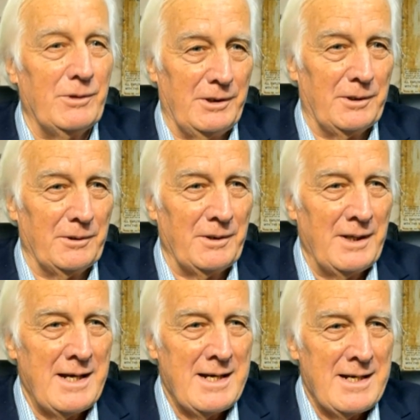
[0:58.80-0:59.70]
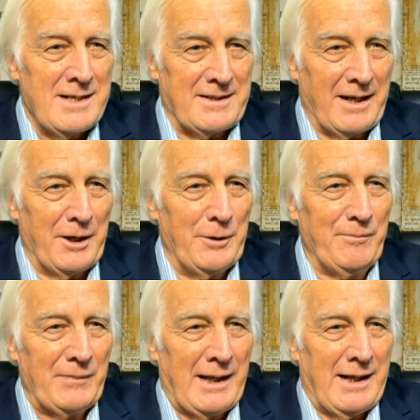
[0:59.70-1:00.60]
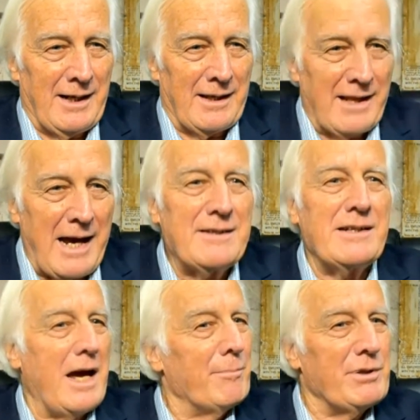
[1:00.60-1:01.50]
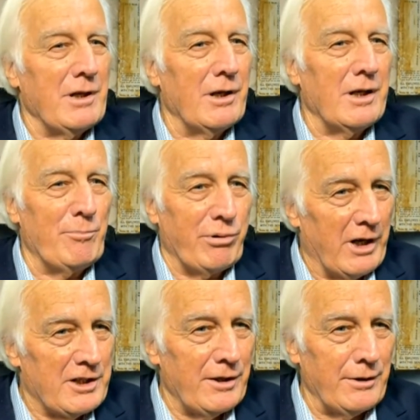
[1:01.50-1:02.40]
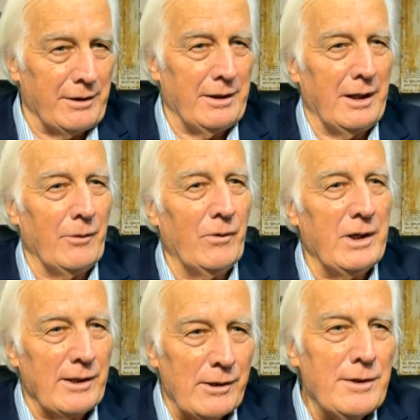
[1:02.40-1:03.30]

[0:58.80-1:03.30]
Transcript: in the world. So that's absolutely precious. We